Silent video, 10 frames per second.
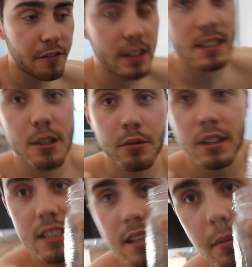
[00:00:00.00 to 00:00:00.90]
I fell asleep with
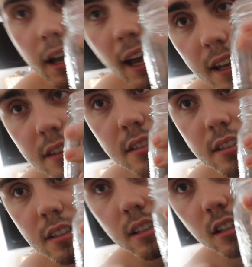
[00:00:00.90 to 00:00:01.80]
this in my hand.
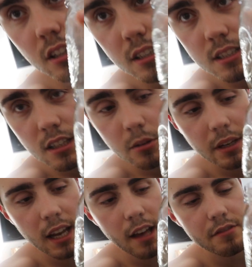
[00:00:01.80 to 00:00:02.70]
Look, there's a little
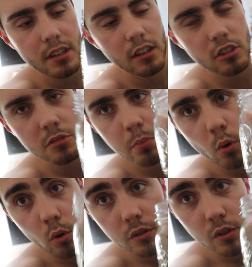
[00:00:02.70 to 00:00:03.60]
bit left and I just
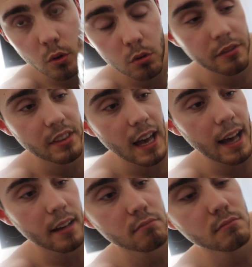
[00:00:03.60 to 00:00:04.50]
poured all of that